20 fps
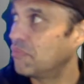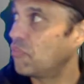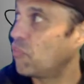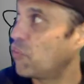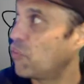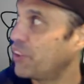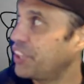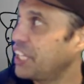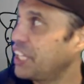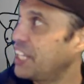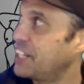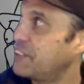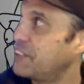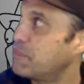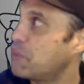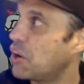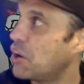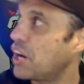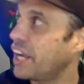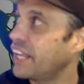within
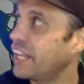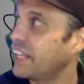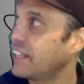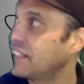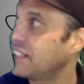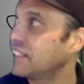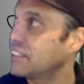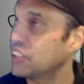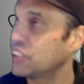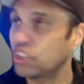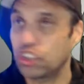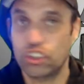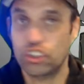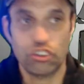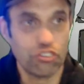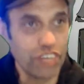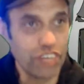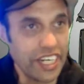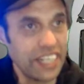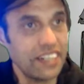my
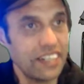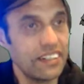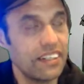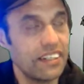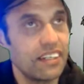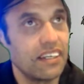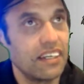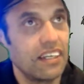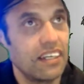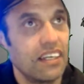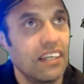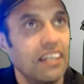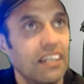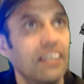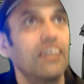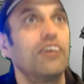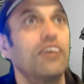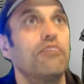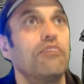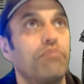street,
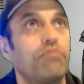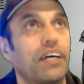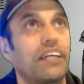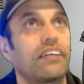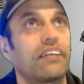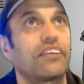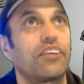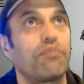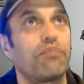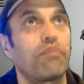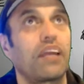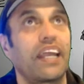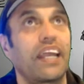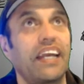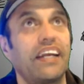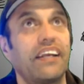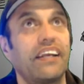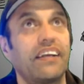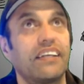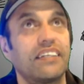but the
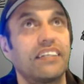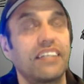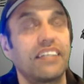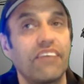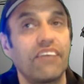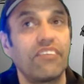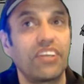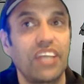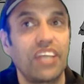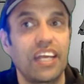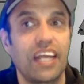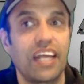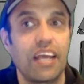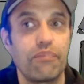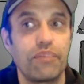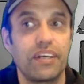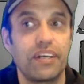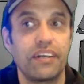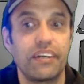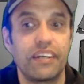planet is having that
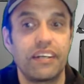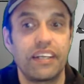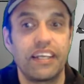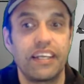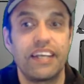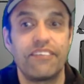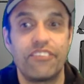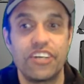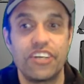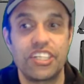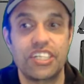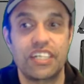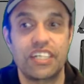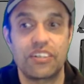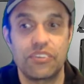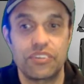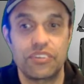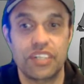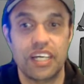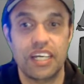happen every
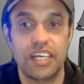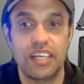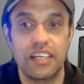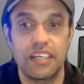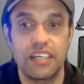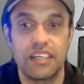single day.